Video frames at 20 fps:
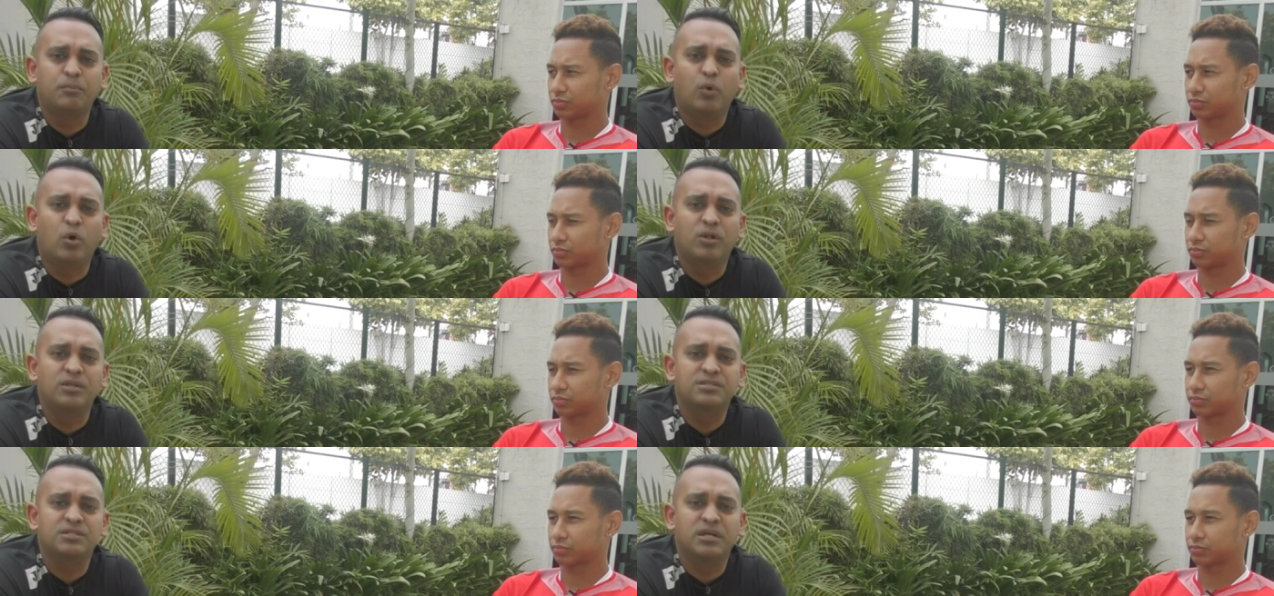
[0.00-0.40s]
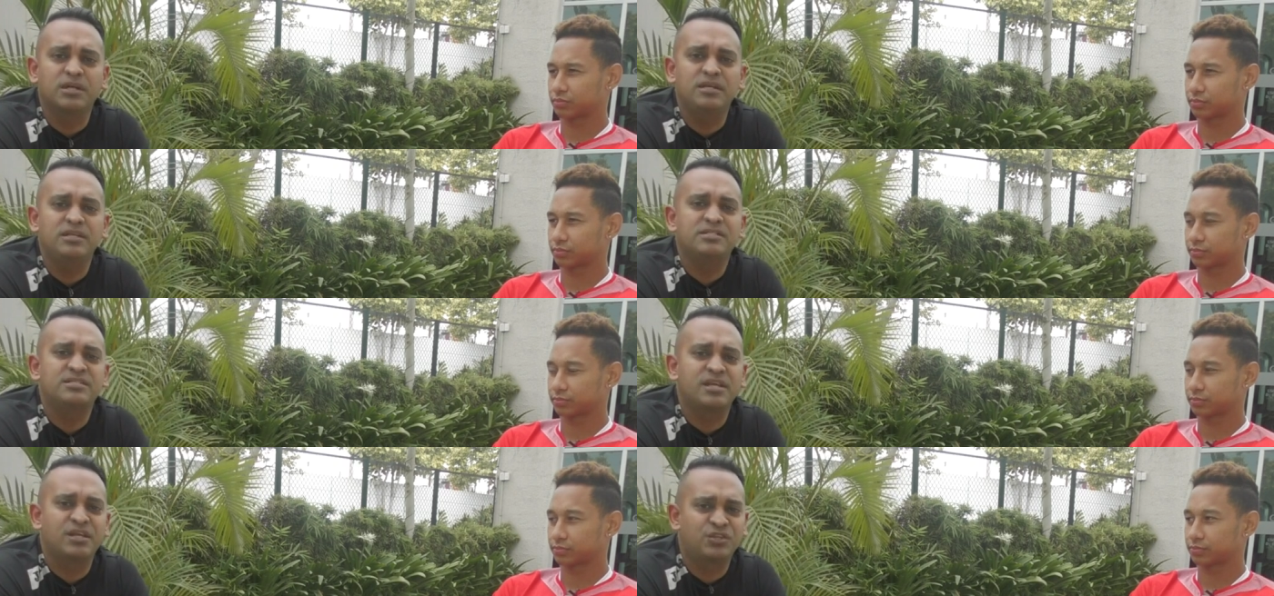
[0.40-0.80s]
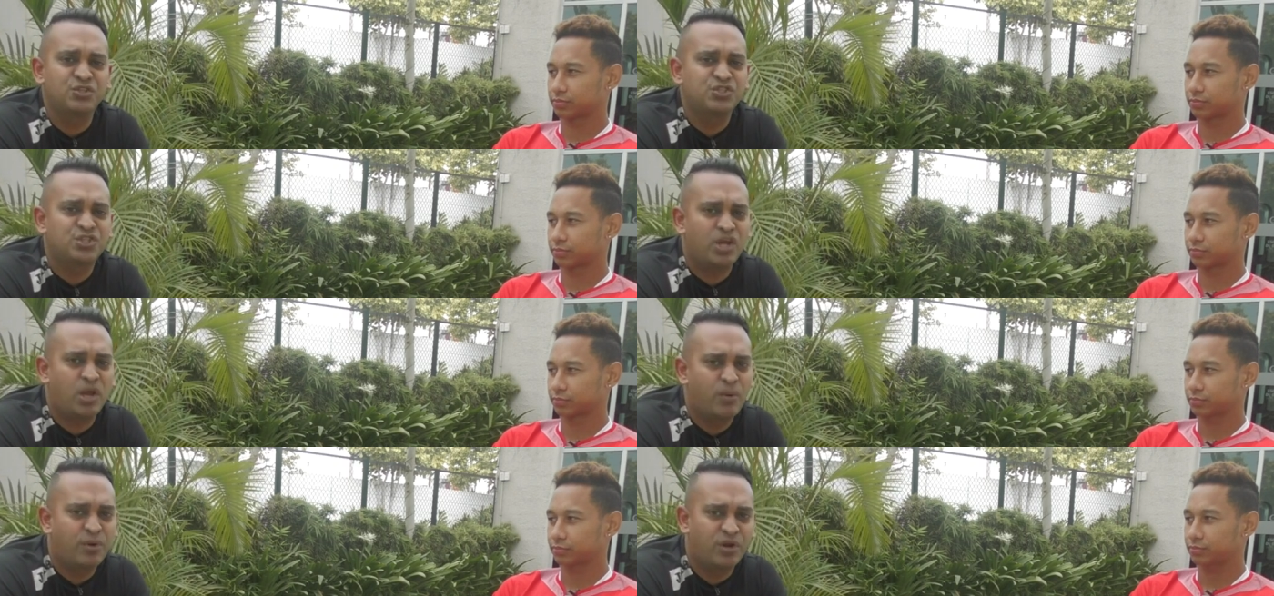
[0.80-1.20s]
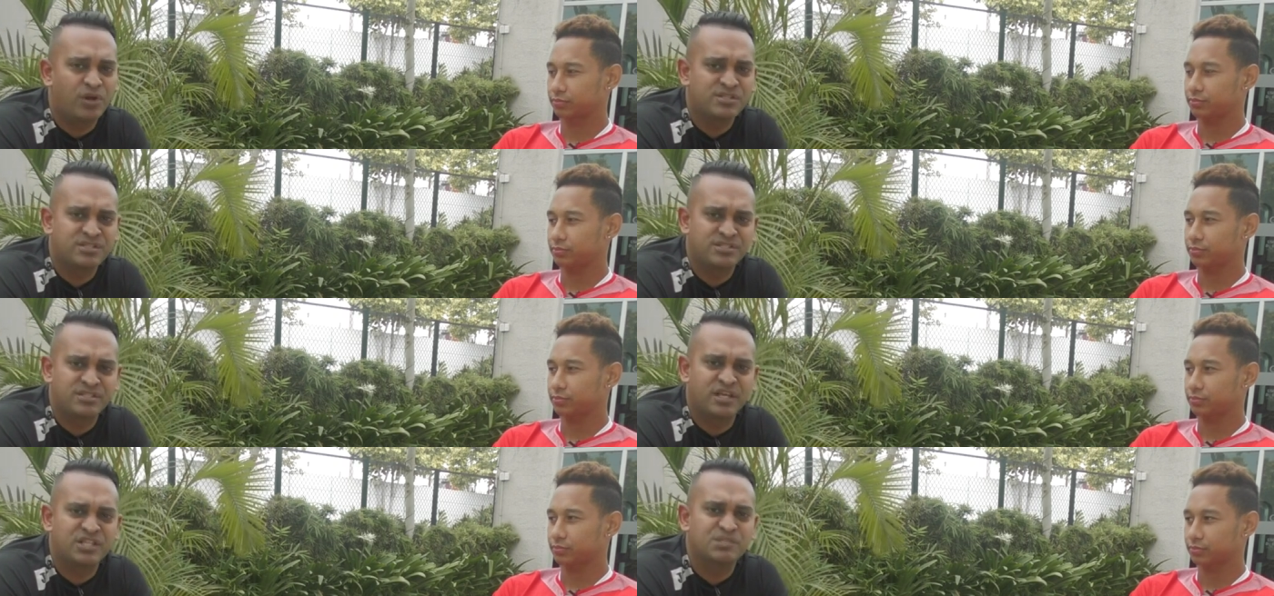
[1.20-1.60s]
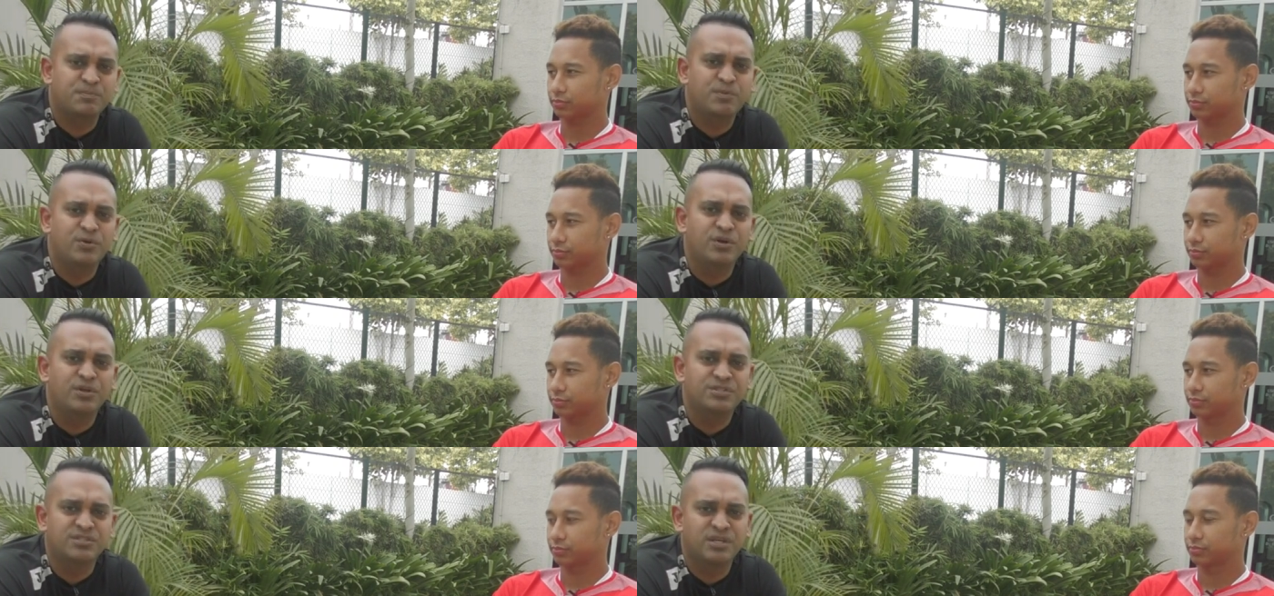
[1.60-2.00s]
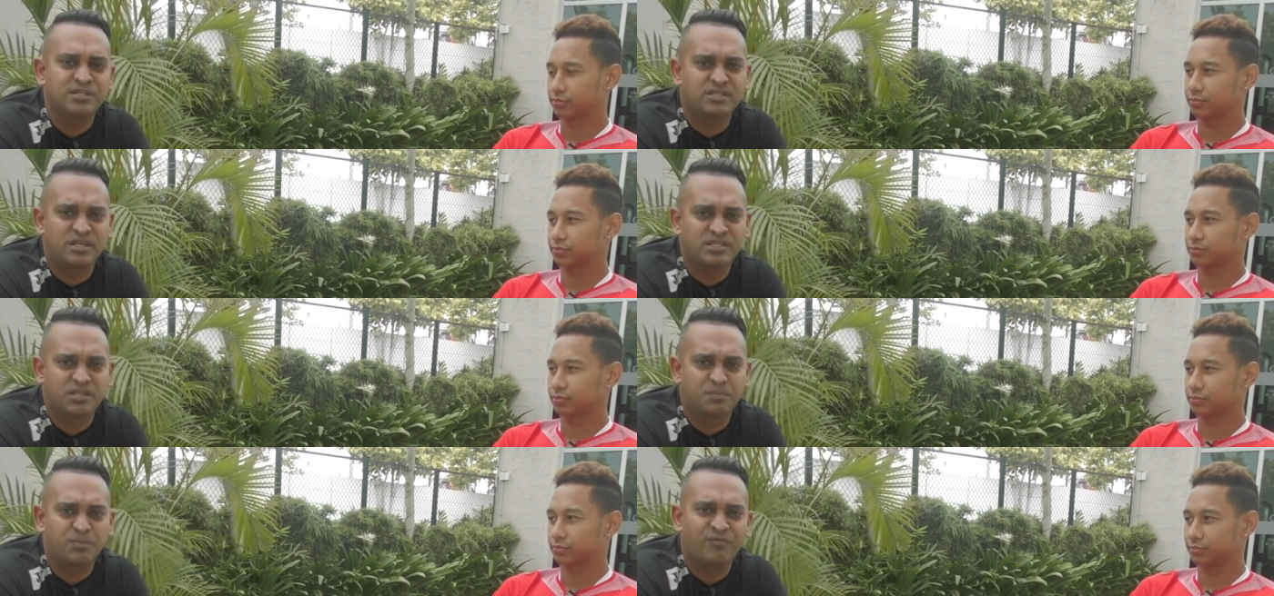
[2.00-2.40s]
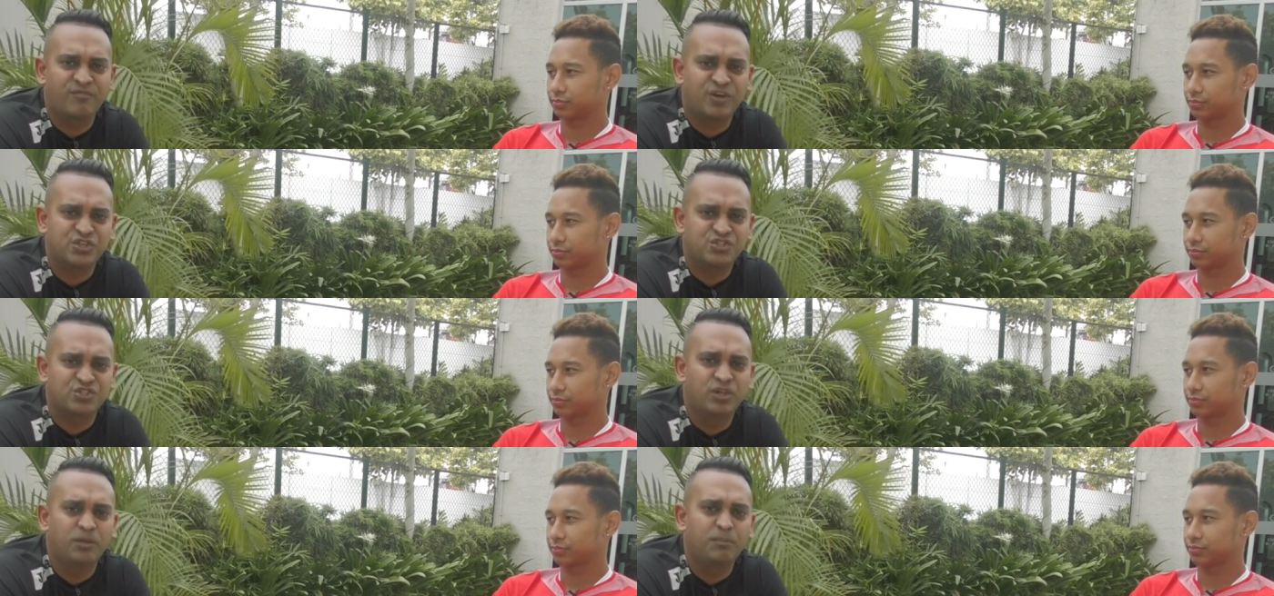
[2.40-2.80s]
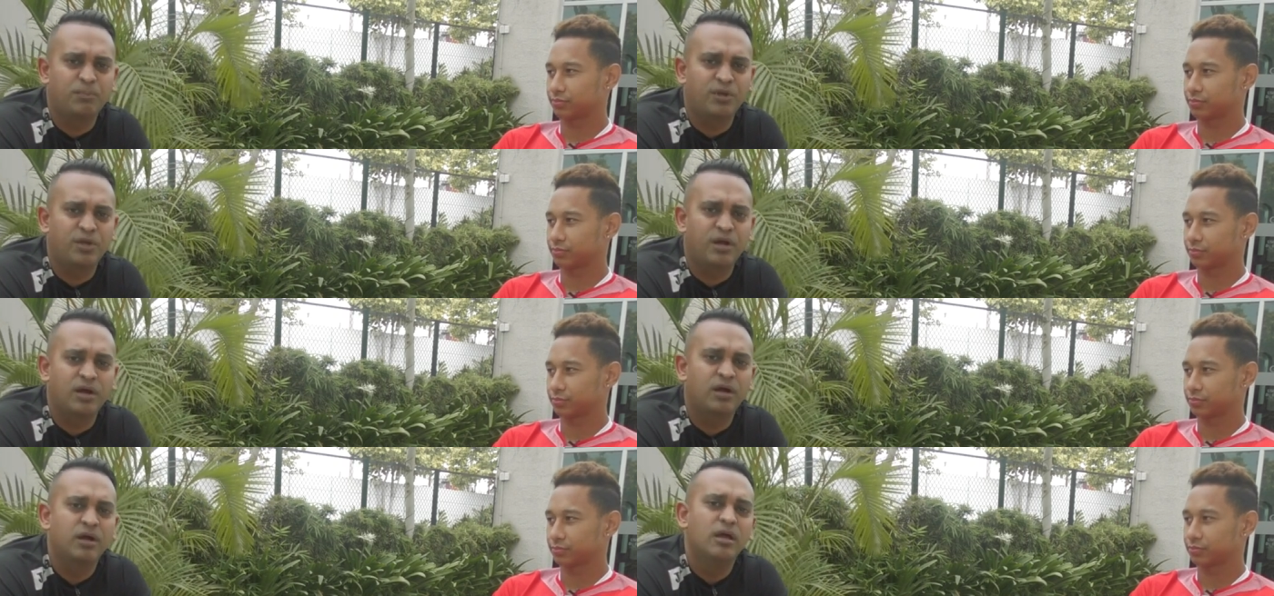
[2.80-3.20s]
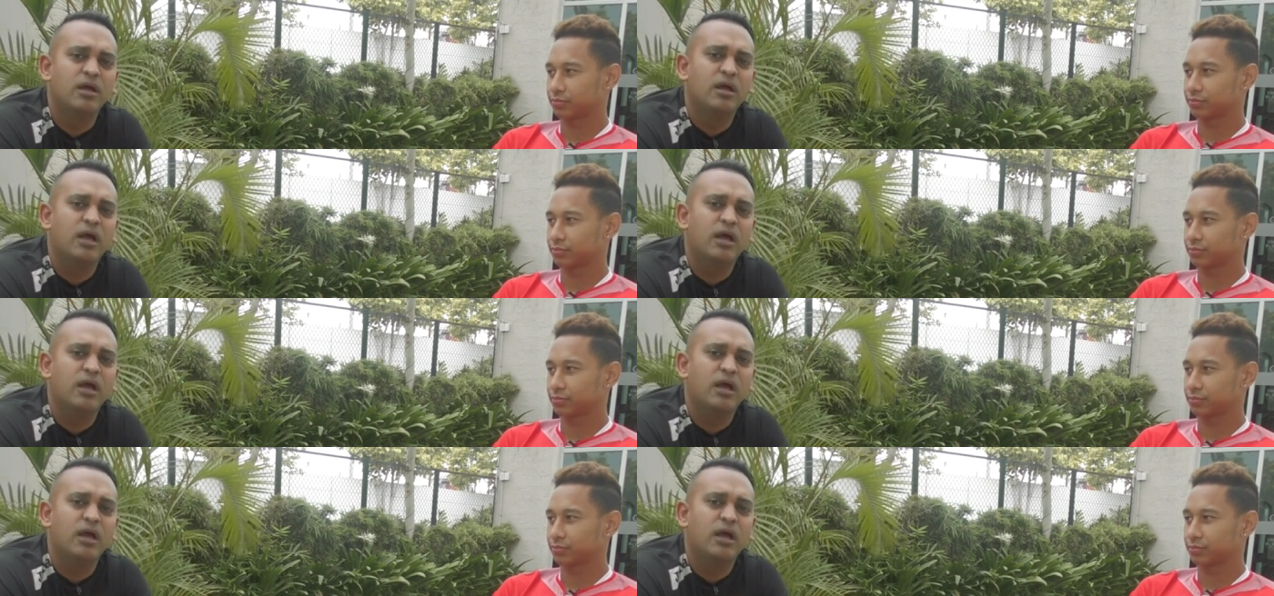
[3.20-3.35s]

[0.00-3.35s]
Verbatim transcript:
Speaker 1: Malta, he's here to share with us his experiences as a professional player